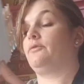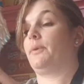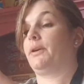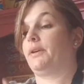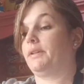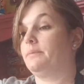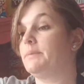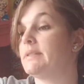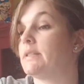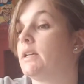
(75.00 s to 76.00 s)
of my
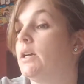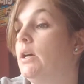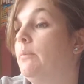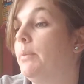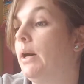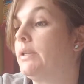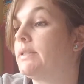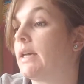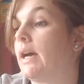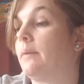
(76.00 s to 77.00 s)
items. But
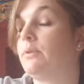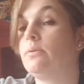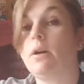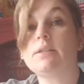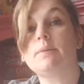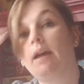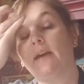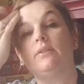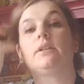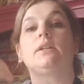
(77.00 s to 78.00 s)
you guys will
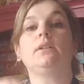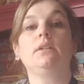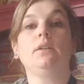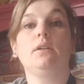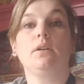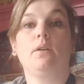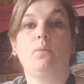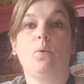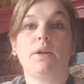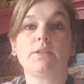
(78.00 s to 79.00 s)
have a little
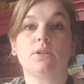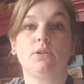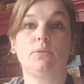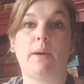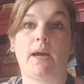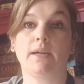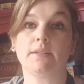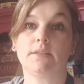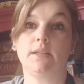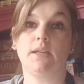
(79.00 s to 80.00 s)
white glue
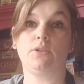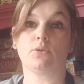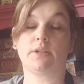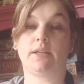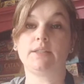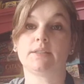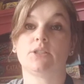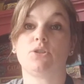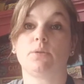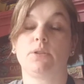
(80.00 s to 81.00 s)
pot in your kits
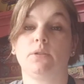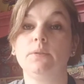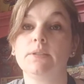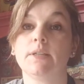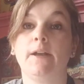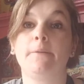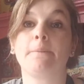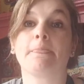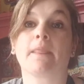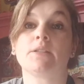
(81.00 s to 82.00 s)
that you can use.
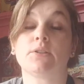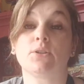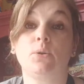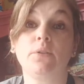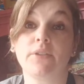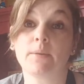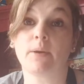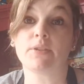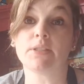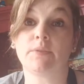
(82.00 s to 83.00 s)
So the cool thing about
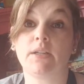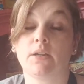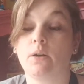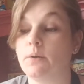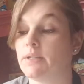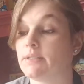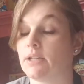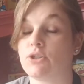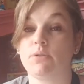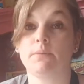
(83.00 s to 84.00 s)
this video is
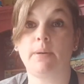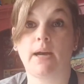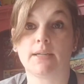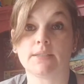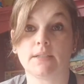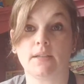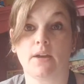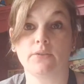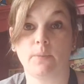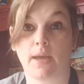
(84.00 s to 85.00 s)
that you can pause it along
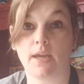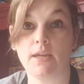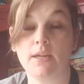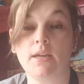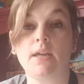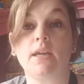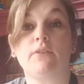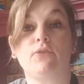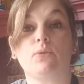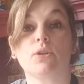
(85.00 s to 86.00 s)
the way
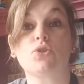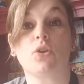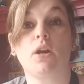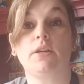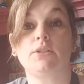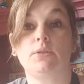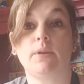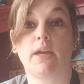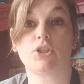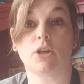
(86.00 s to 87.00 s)
if you're trying to
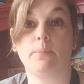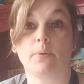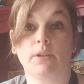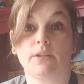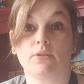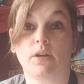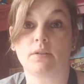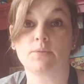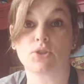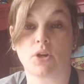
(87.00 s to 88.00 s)
catch up or let your
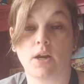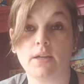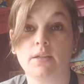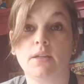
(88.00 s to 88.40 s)
items dry.